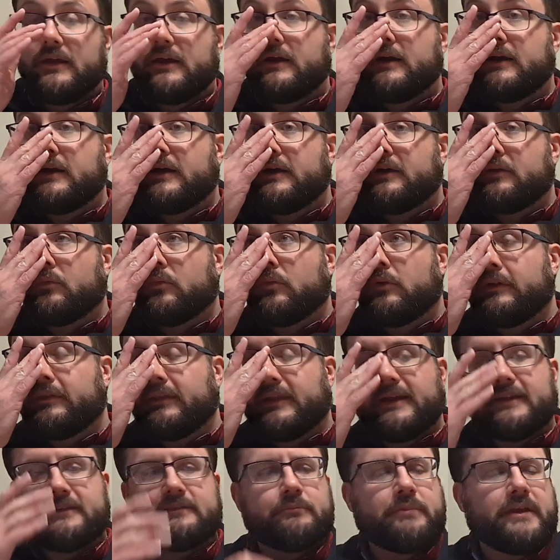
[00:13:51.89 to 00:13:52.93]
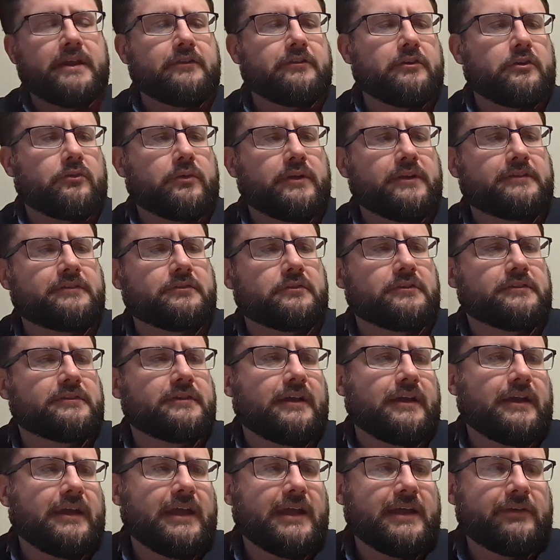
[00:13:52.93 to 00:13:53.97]
One last banjo resource
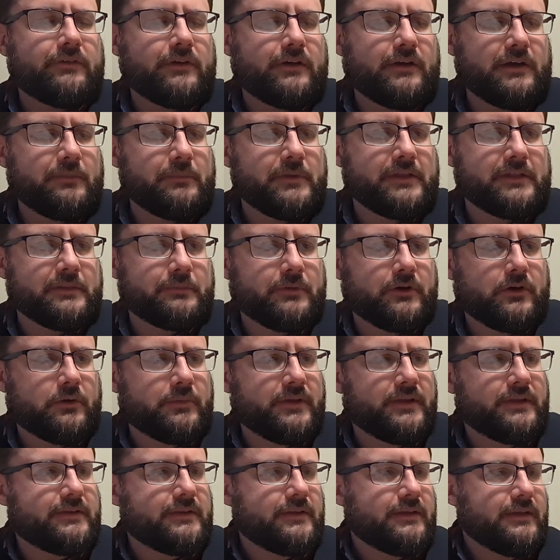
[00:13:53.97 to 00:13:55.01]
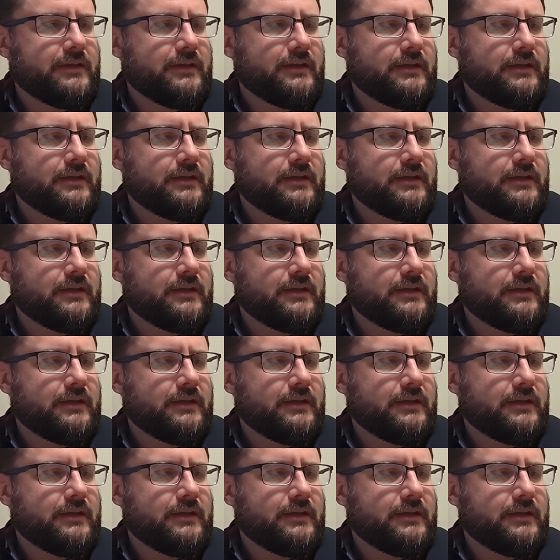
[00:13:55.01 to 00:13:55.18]
I have on me at the moment